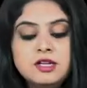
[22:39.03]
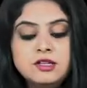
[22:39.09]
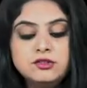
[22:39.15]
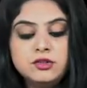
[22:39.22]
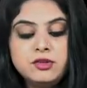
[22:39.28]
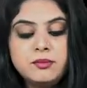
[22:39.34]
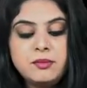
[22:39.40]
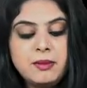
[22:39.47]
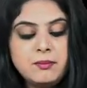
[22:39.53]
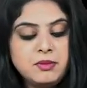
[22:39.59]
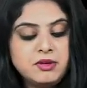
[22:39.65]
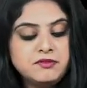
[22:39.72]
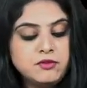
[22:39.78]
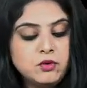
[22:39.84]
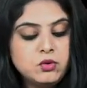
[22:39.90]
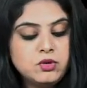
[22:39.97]
So remember,
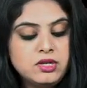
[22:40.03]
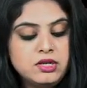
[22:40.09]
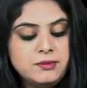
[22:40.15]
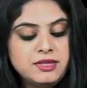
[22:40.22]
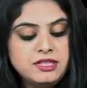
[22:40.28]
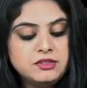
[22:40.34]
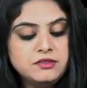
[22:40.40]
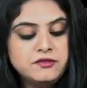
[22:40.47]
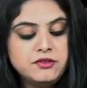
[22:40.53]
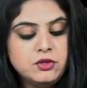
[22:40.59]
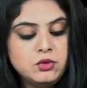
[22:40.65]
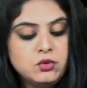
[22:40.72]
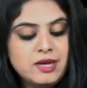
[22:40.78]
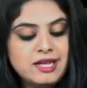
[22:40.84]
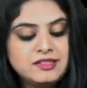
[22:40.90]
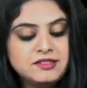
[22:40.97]
focal means
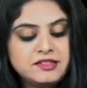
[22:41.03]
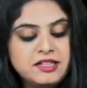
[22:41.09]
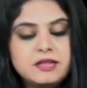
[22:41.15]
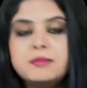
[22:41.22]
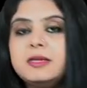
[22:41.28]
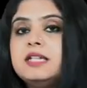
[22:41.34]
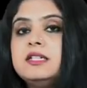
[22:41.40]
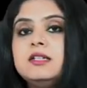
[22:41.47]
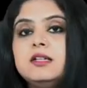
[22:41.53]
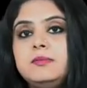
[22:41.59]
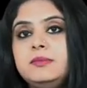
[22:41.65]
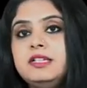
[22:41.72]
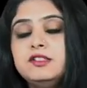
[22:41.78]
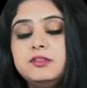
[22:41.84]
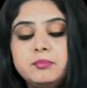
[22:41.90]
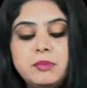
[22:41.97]
few and segmental
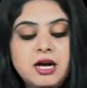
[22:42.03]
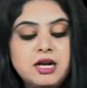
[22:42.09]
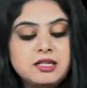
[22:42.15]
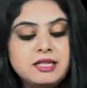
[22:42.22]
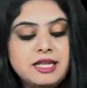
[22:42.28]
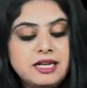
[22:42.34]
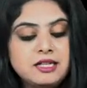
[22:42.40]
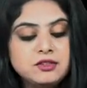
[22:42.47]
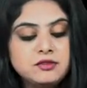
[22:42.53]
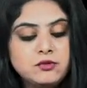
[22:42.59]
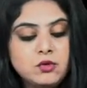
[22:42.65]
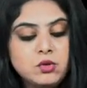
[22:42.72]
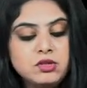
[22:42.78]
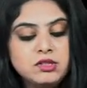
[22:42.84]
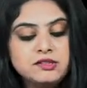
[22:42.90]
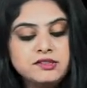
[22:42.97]
means part. That is
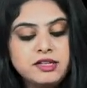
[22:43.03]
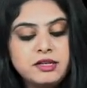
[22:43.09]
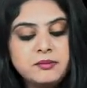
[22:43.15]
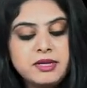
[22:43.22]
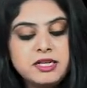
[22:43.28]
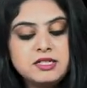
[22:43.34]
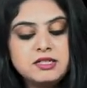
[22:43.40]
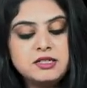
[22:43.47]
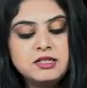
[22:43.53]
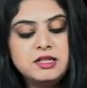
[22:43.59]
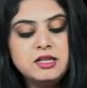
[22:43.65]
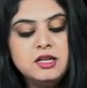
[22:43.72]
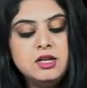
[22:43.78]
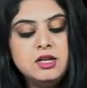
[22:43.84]
focal segmental